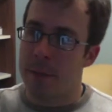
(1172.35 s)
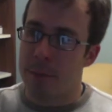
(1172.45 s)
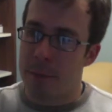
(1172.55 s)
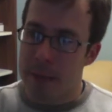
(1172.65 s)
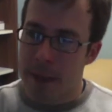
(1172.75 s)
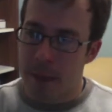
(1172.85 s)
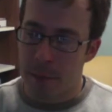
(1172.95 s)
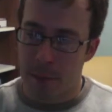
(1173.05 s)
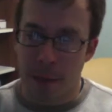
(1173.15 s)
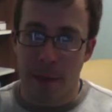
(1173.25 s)
but
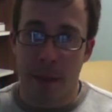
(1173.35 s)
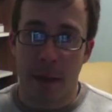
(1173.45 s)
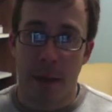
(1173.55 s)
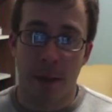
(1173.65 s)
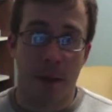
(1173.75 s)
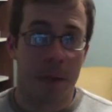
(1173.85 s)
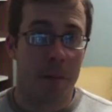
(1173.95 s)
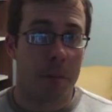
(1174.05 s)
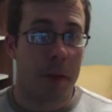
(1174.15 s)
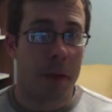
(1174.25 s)
if we had a
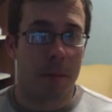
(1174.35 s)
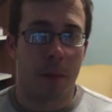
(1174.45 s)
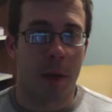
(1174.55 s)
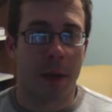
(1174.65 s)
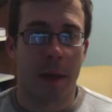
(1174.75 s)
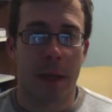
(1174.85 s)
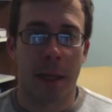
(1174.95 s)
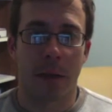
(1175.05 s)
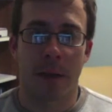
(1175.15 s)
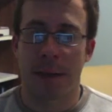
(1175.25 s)
brown ale
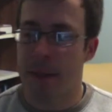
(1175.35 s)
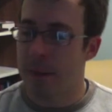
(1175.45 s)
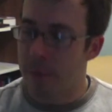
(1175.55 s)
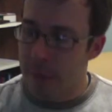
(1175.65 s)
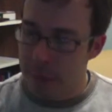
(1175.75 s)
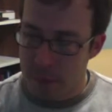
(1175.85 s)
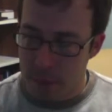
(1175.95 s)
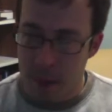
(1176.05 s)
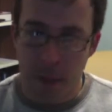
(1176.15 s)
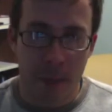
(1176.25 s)
that brought an
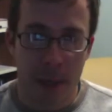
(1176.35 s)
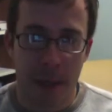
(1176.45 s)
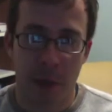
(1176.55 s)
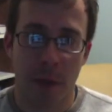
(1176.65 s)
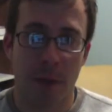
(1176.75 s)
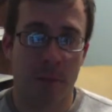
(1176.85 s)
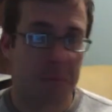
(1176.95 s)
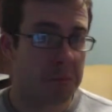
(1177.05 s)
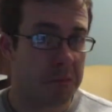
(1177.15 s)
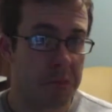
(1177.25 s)
interesting flavor
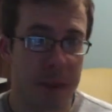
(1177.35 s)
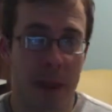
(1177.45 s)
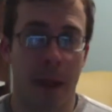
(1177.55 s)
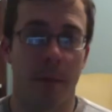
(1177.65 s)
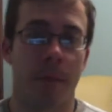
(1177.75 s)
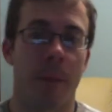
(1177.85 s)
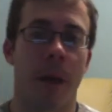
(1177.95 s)
combination,